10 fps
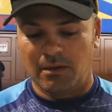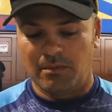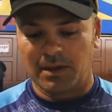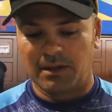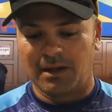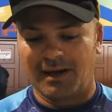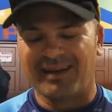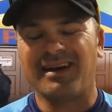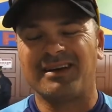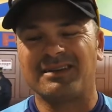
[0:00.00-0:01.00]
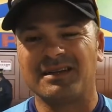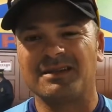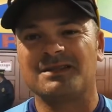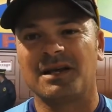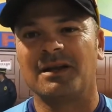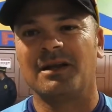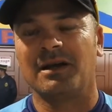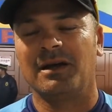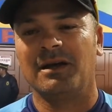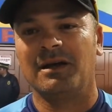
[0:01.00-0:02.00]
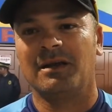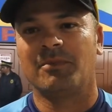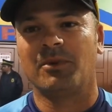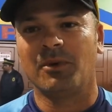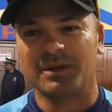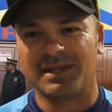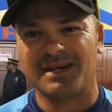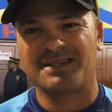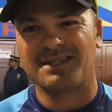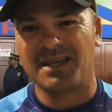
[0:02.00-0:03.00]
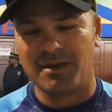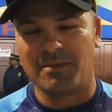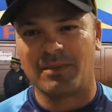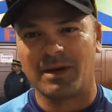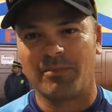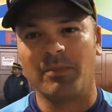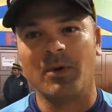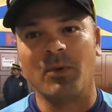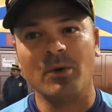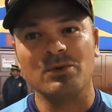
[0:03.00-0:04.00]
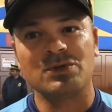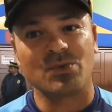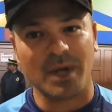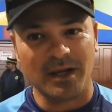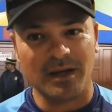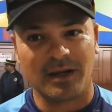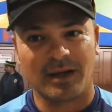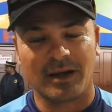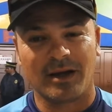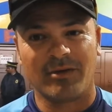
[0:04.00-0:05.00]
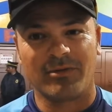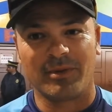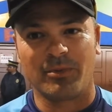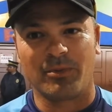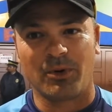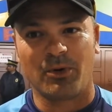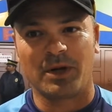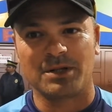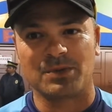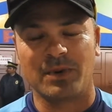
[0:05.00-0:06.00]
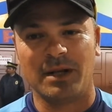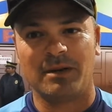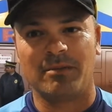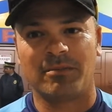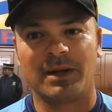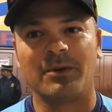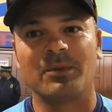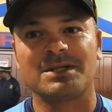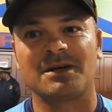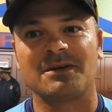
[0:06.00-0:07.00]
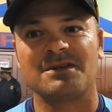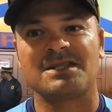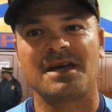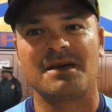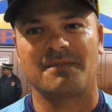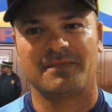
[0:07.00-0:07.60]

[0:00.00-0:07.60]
But I think generally the ball does seam. It probably won't swing if the ball gets wet, but it will still seam.